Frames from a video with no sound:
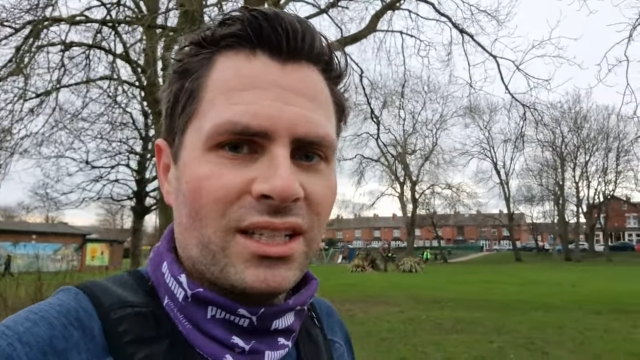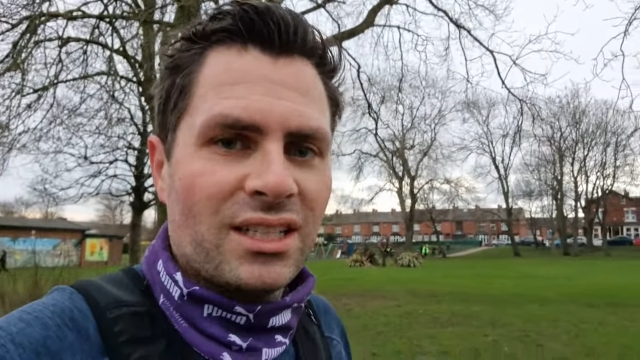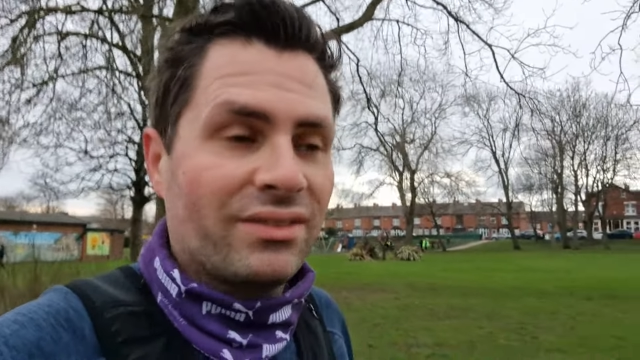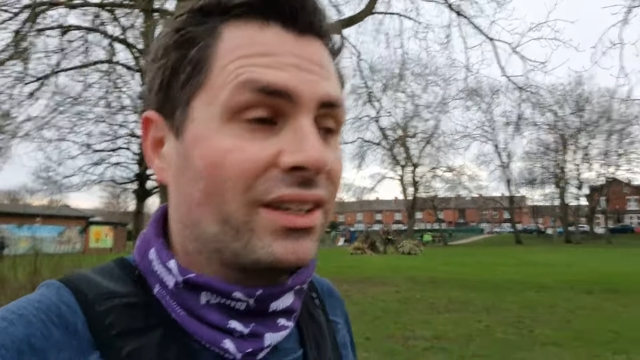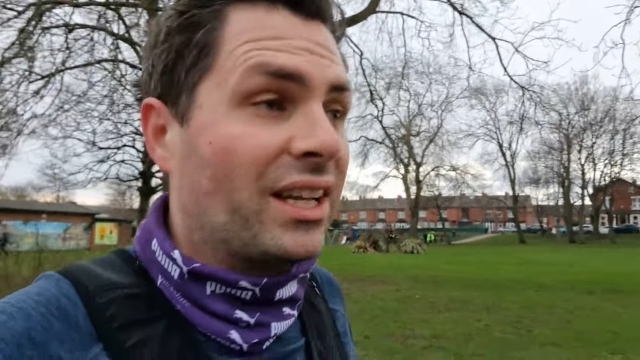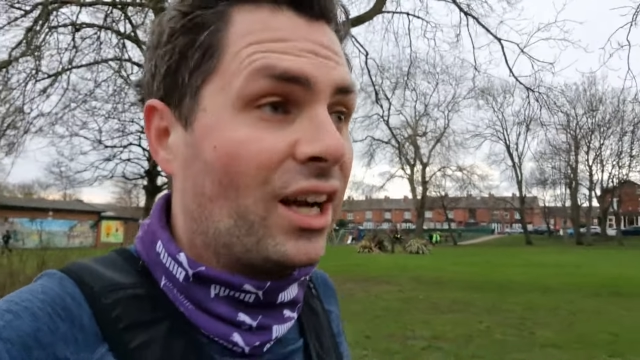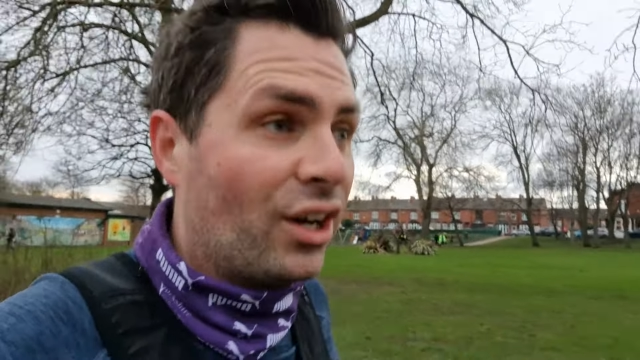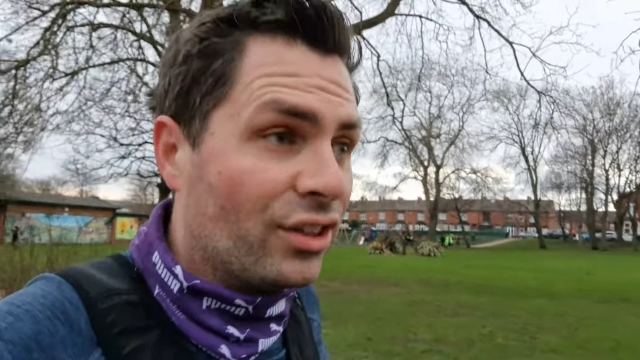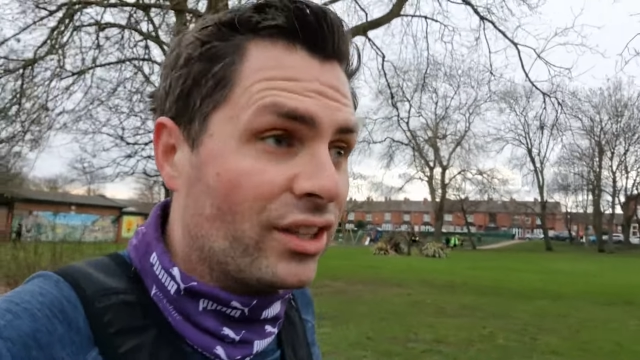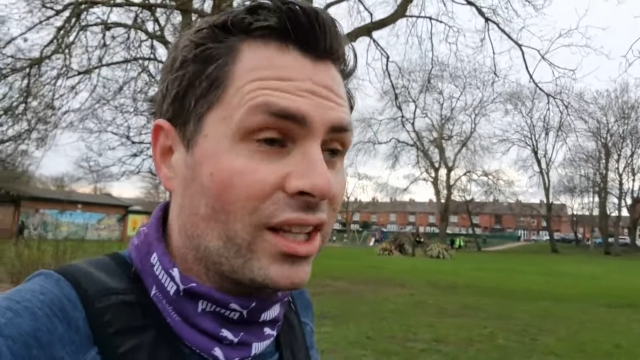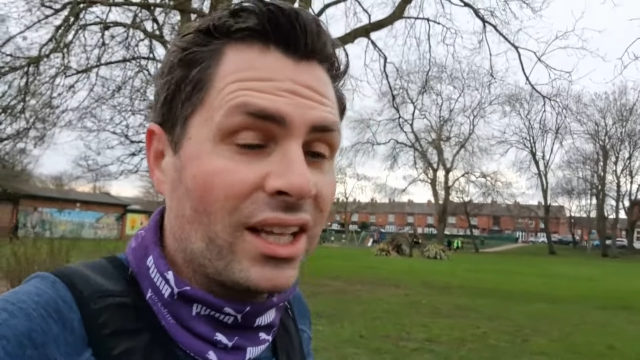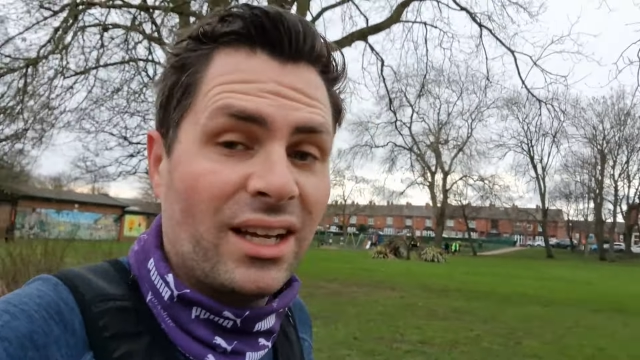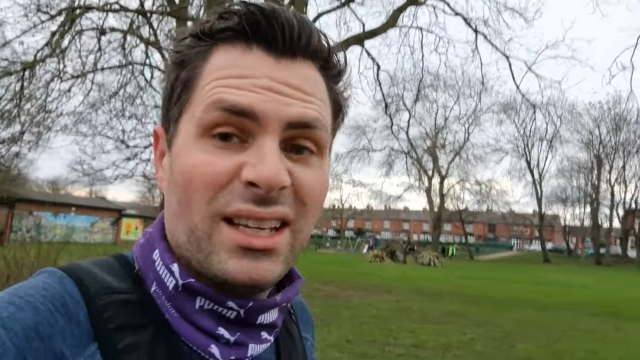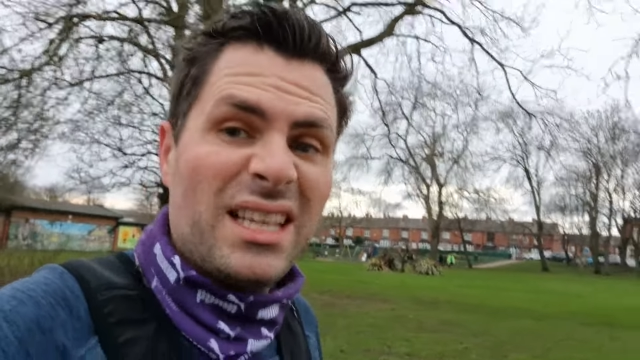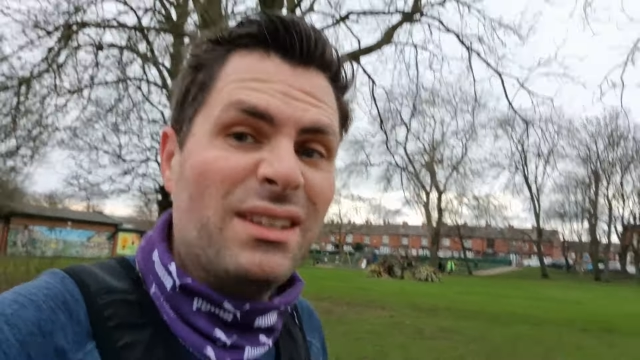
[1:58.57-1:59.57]
If I can get under
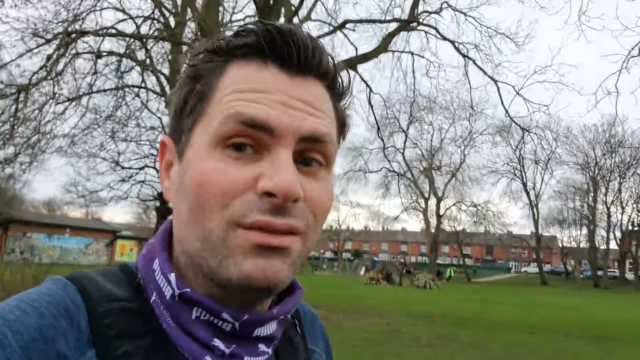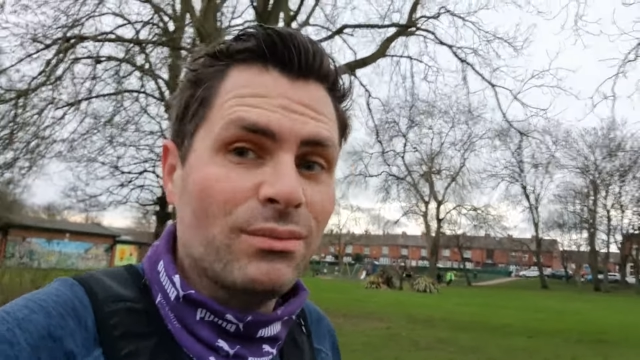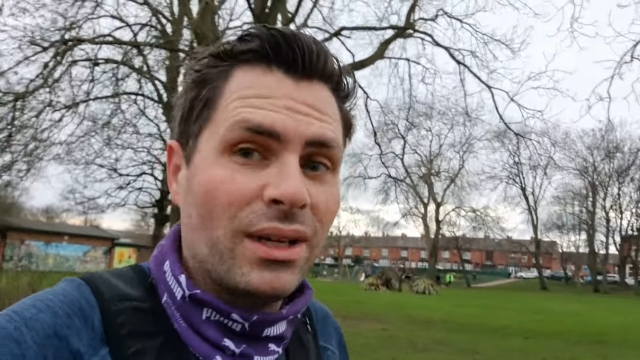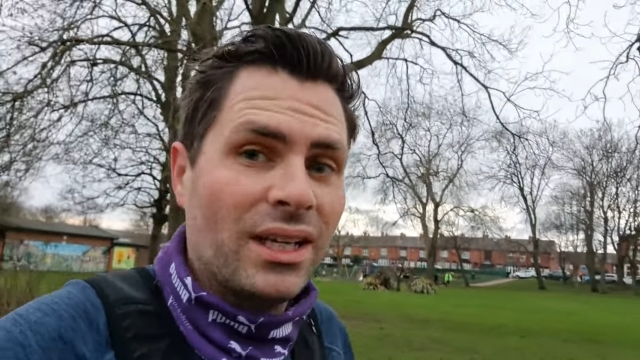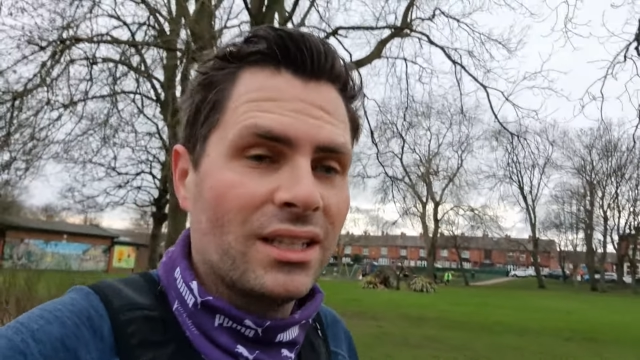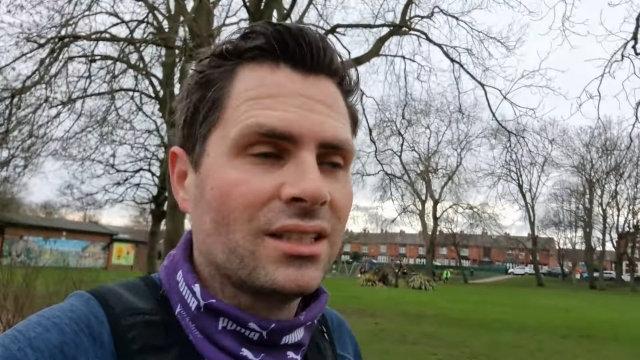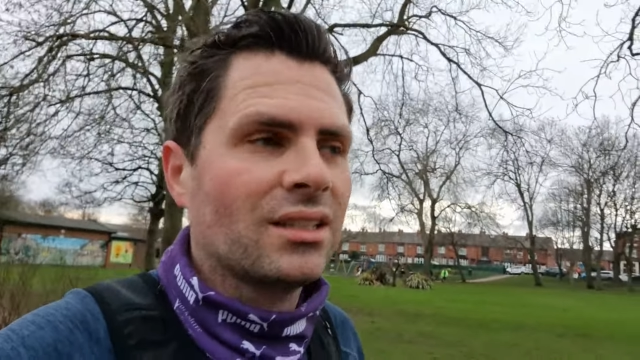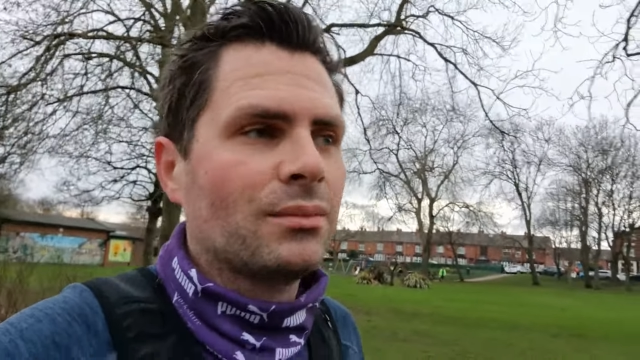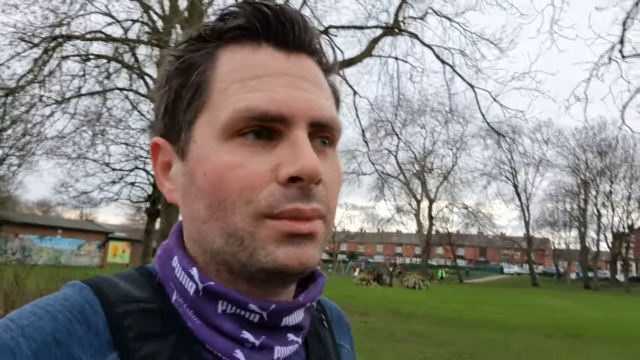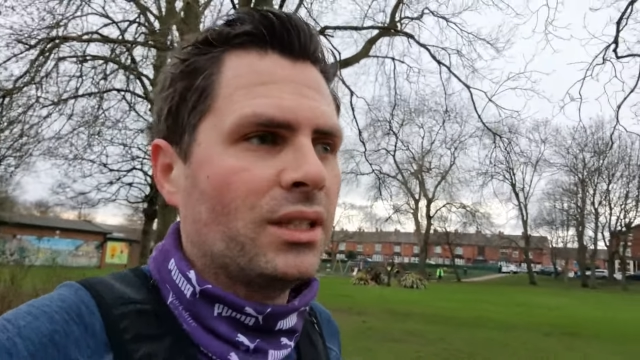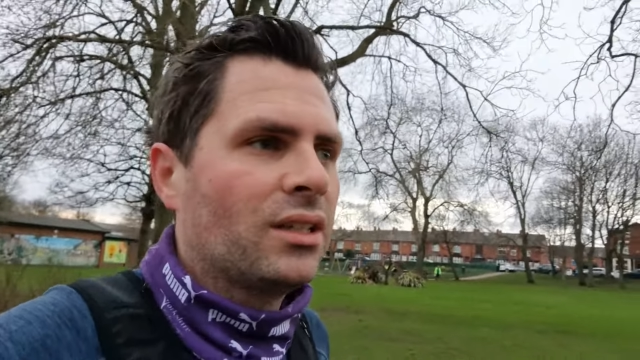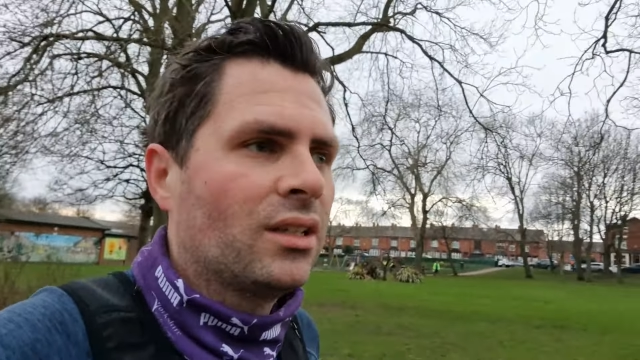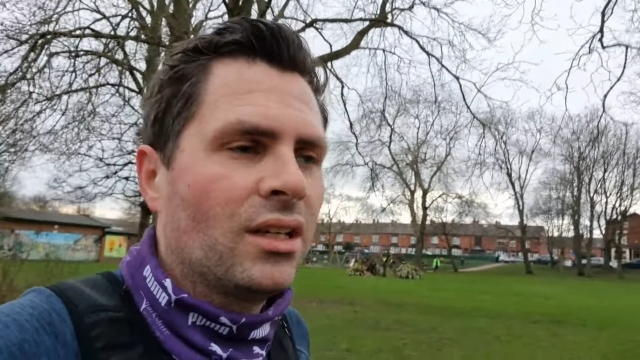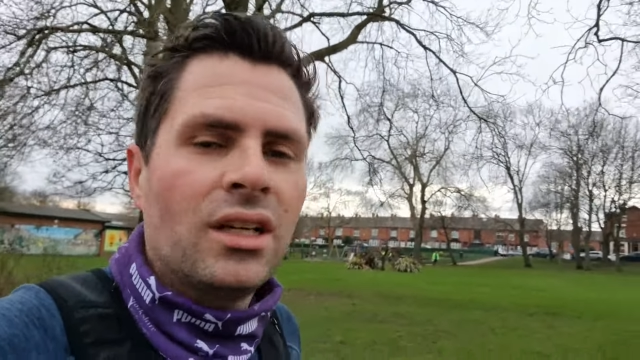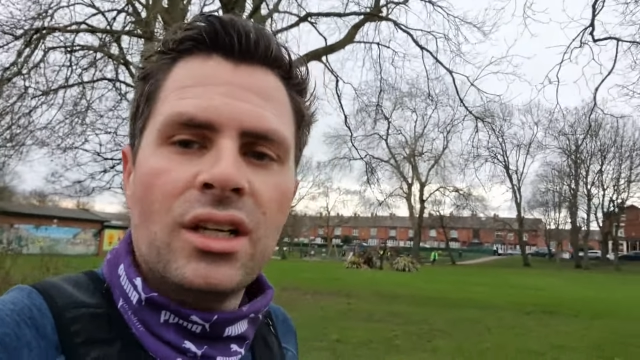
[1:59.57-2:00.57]
that, even better. But
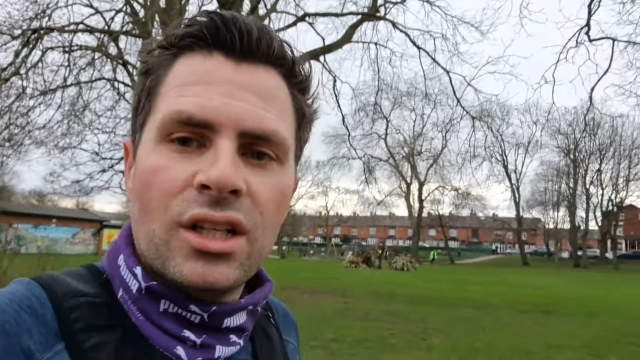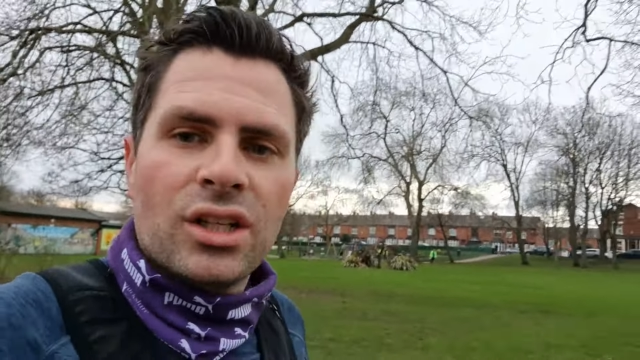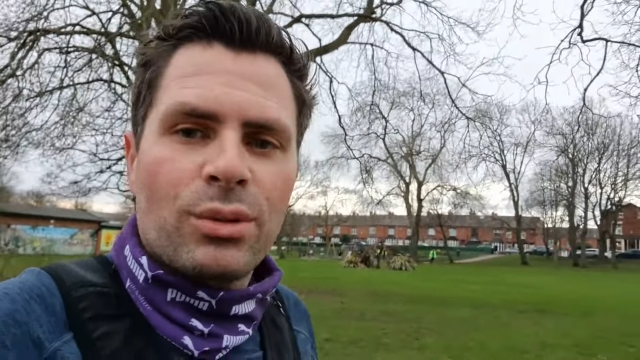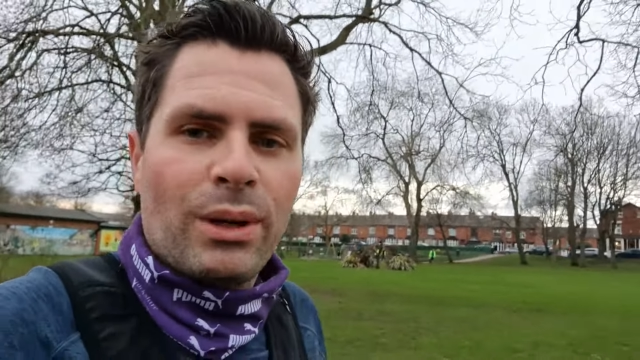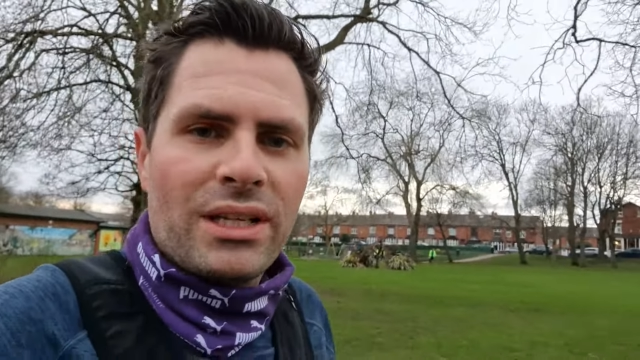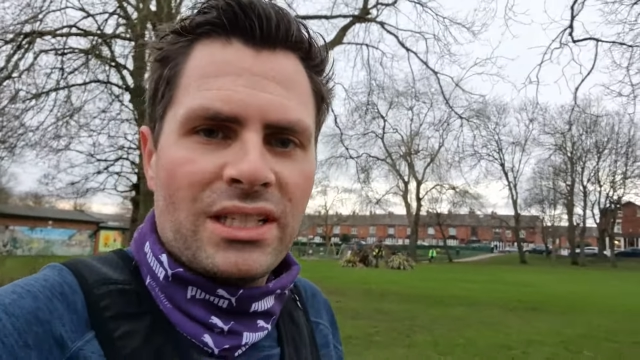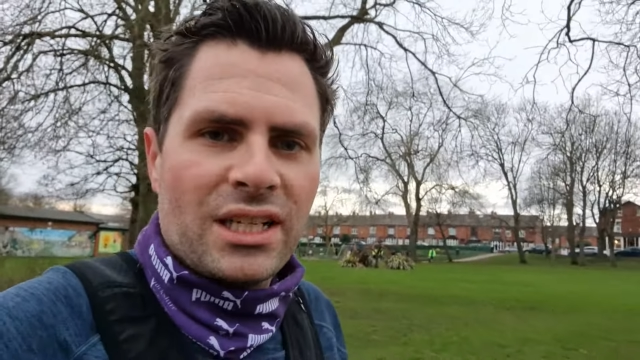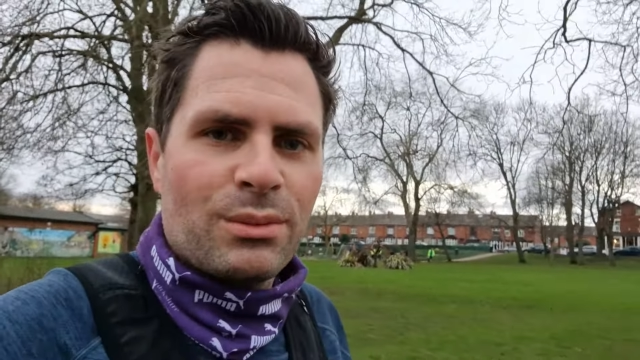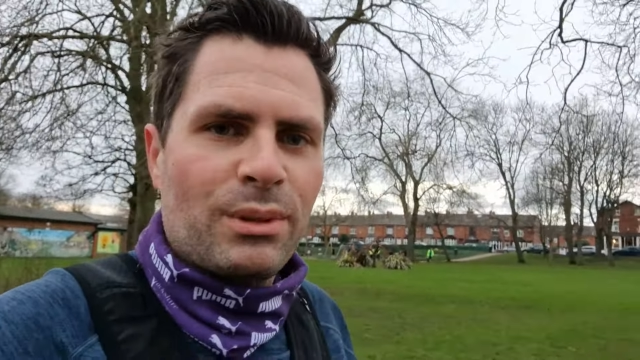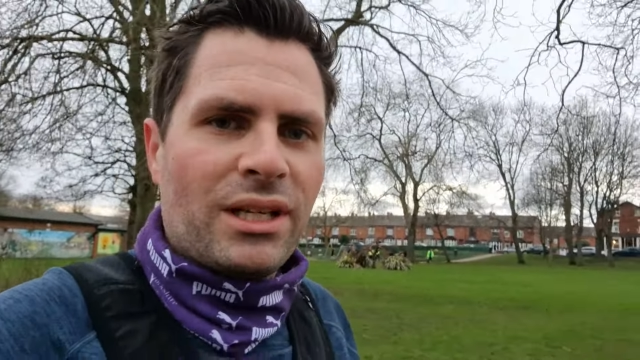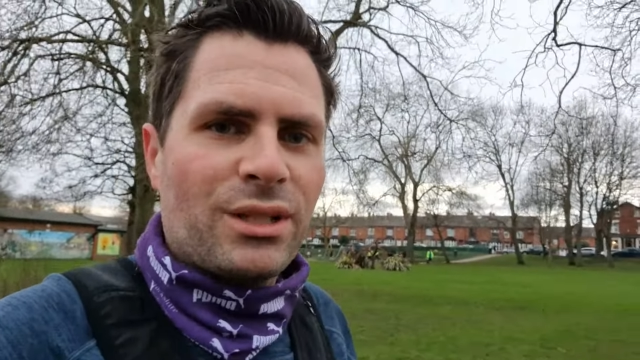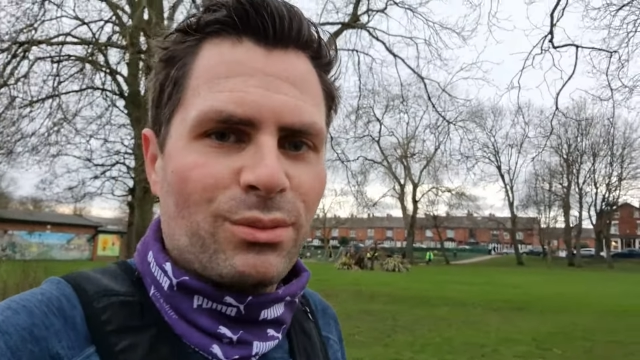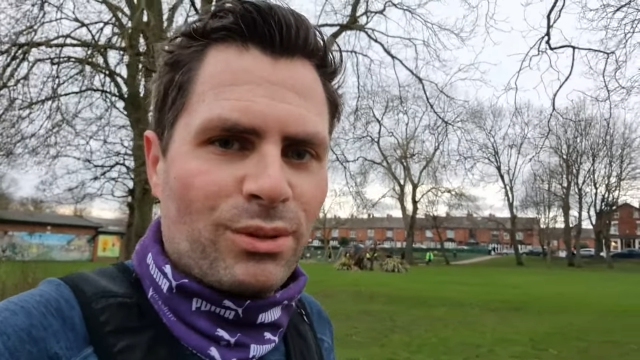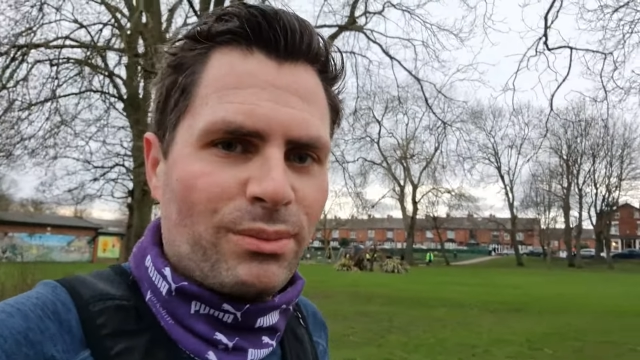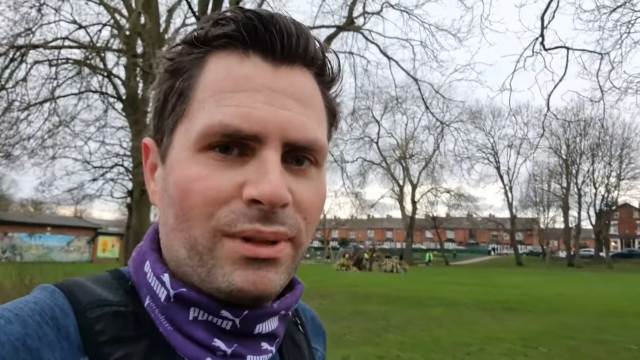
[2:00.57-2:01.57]
26 minutes would